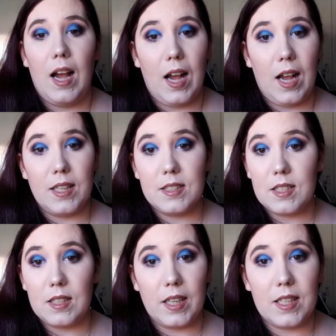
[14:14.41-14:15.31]

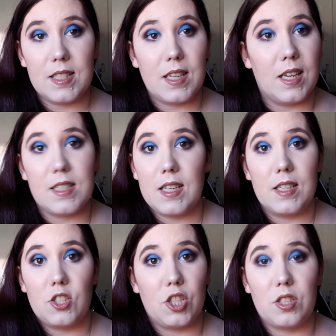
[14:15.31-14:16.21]
And like I said,
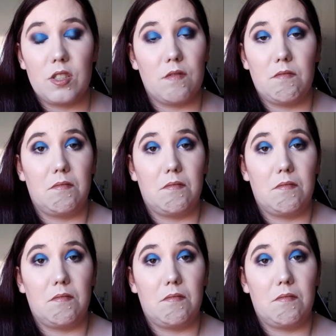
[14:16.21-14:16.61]
it's just